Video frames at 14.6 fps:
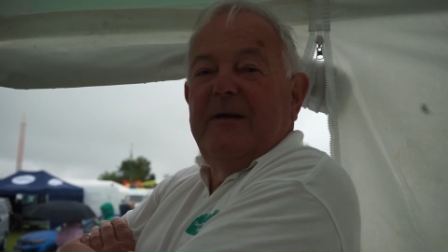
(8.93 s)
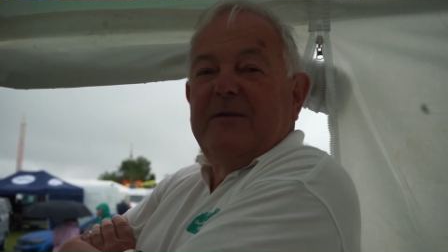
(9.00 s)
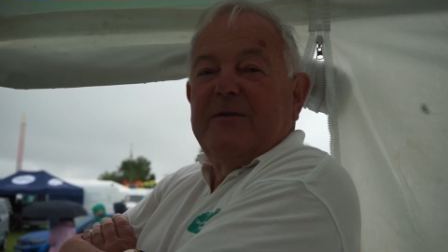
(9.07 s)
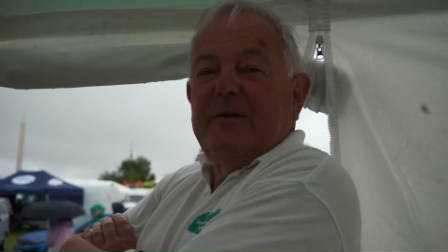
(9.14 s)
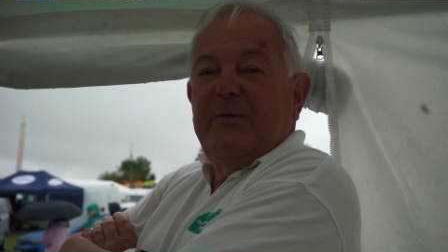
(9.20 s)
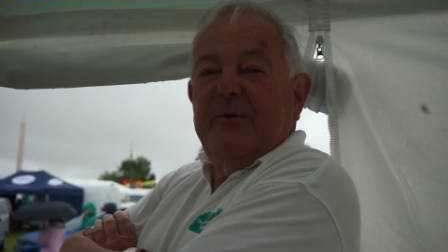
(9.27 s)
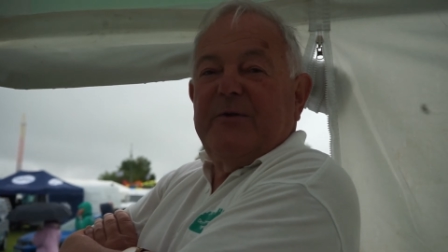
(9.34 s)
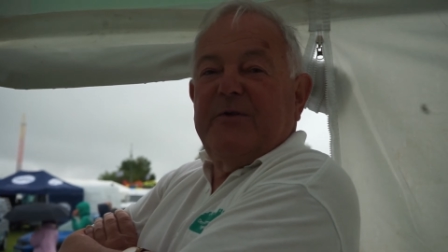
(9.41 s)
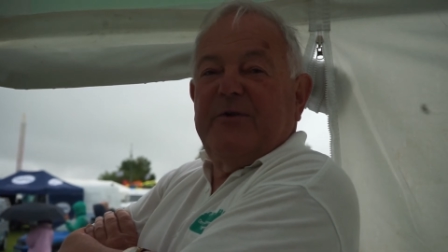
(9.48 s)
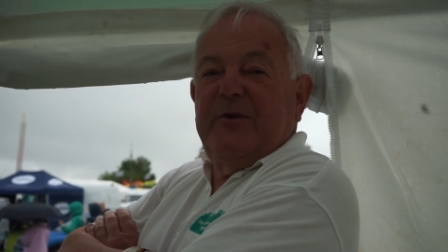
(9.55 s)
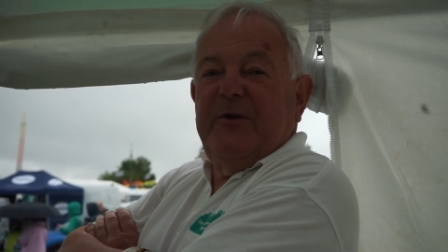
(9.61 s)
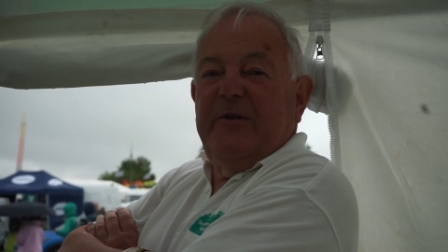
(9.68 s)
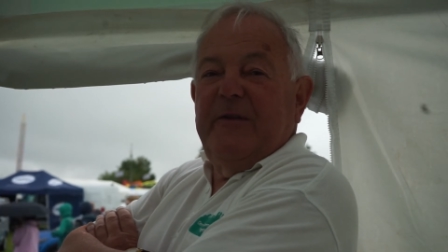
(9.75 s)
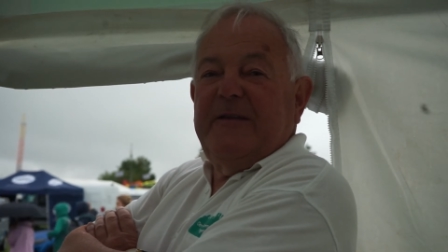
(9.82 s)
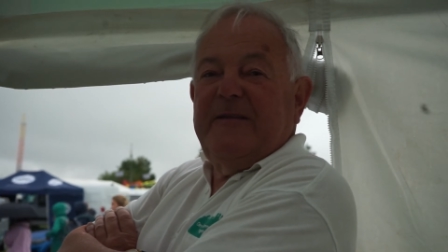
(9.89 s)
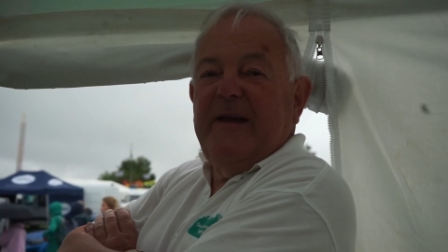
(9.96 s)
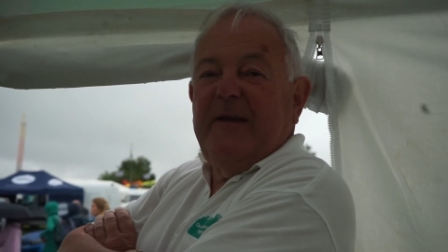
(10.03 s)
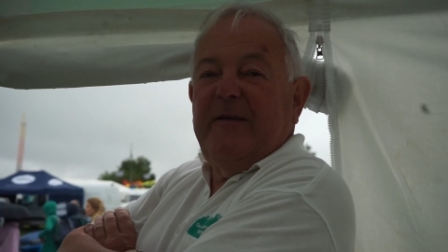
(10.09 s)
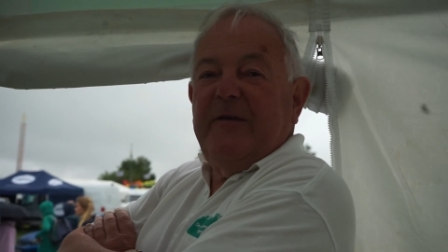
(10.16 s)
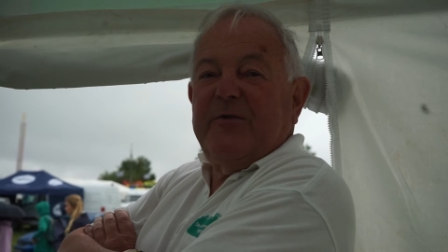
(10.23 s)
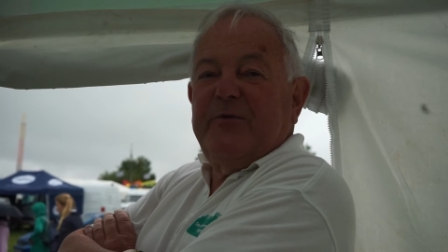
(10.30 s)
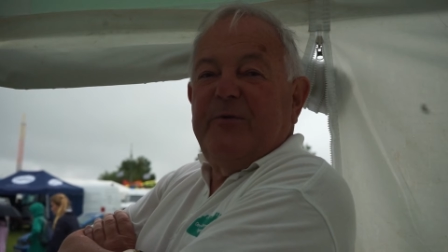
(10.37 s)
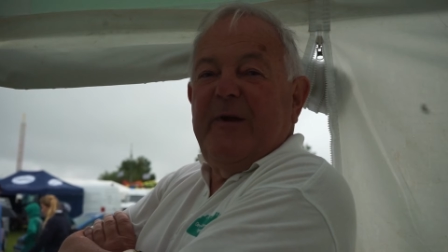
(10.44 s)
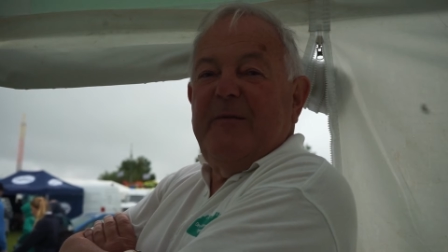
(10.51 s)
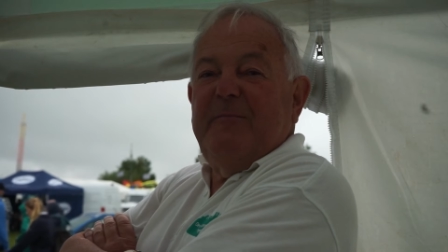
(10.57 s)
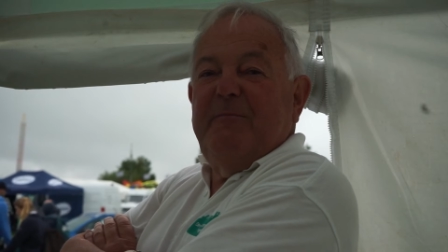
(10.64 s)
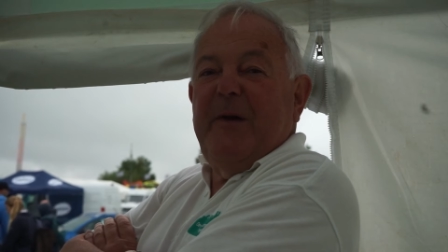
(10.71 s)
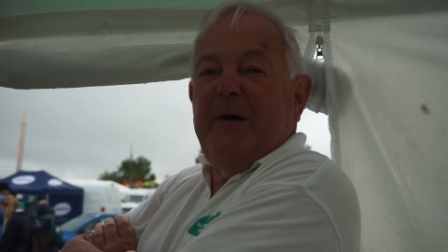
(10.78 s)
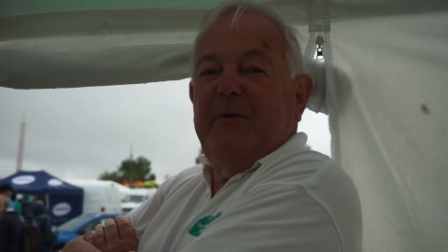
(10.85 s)
So we were still on the tent as the
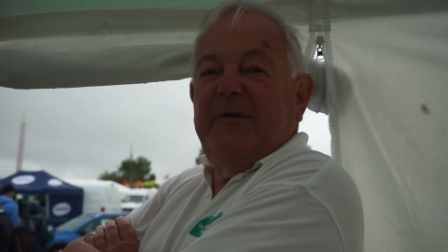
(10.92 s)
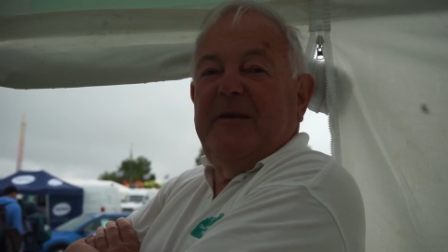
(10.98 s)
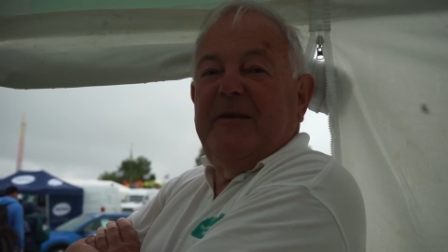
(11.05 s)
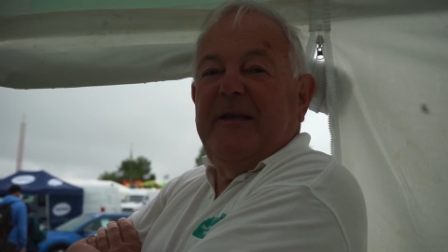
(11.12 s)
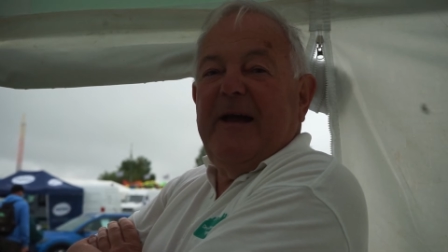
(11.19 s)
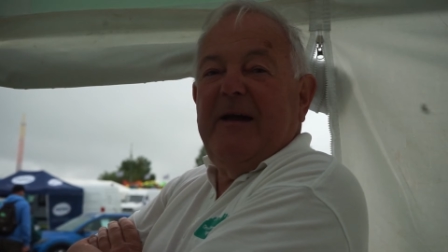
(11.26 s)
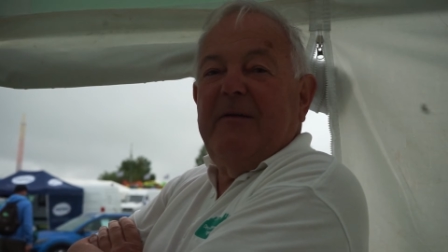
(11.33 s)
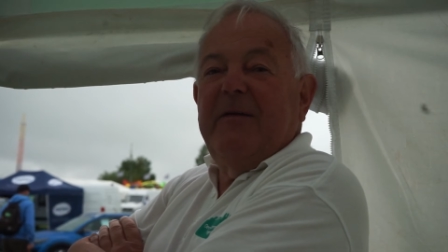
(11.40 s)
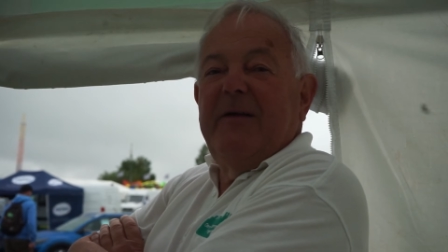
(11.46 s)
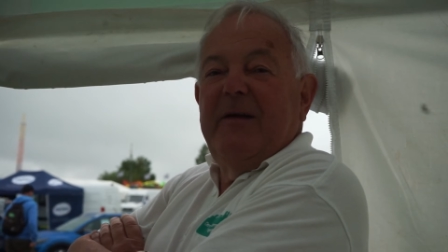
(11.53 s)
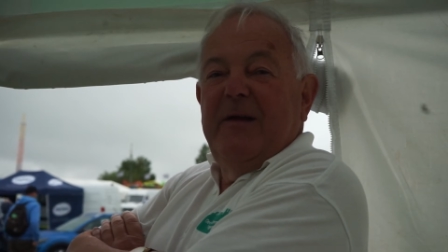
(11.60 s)
rain belted down,